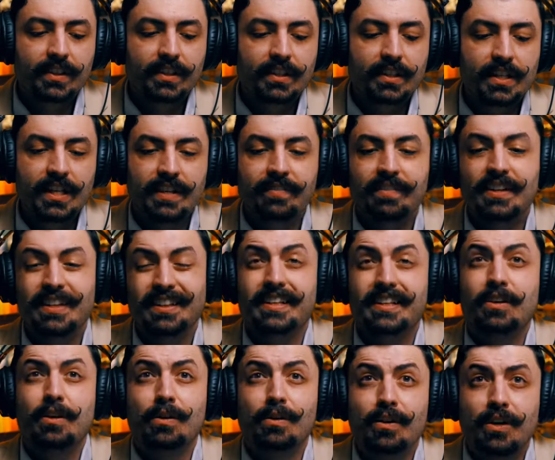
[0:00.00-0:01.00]
even
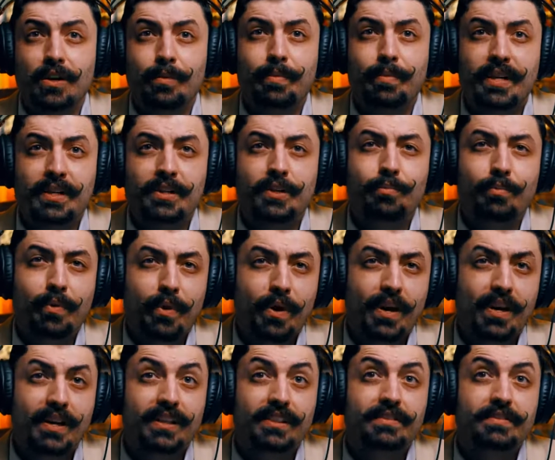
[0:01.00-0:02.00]
like our pinch
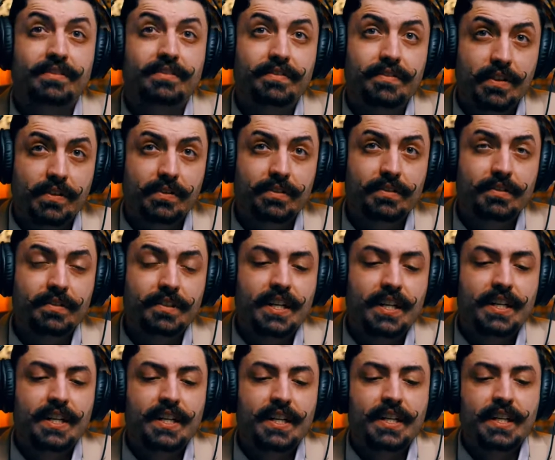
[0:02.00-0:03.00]
product funnel,
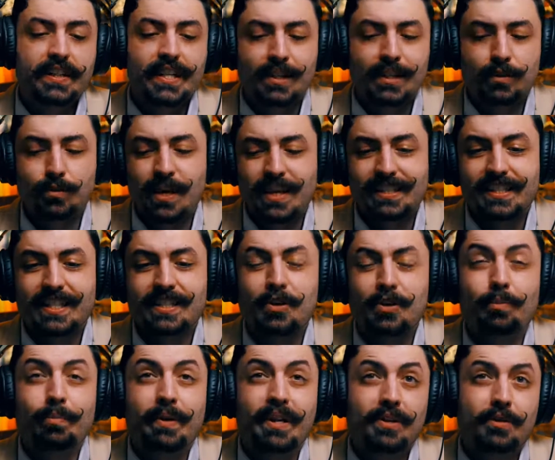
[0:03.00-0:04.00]
that's why I said
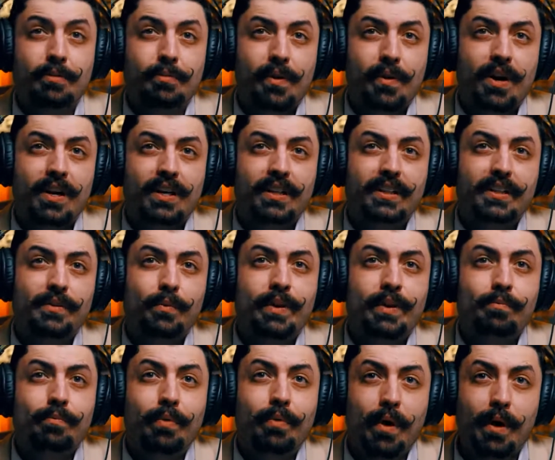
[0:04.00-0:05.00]
your pinch product,
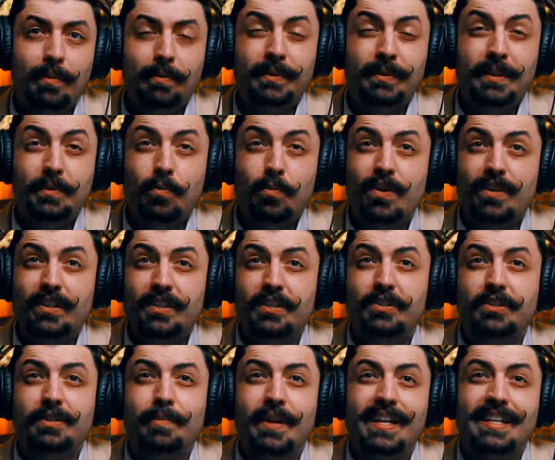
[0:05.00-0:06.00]
we probably want to
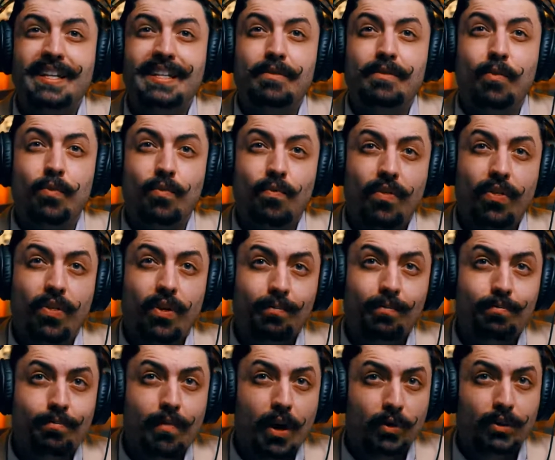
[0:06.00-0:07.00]
spend the
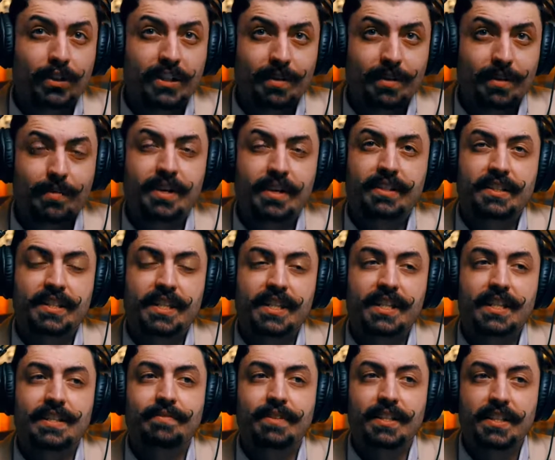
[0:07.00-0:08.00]
most amount of
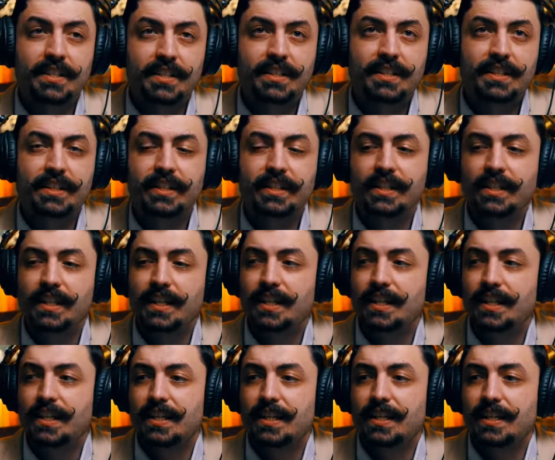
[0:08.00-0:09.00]
time on,
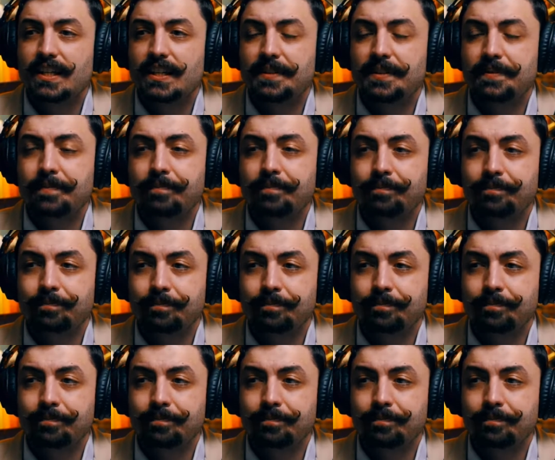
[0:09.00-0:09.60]
um,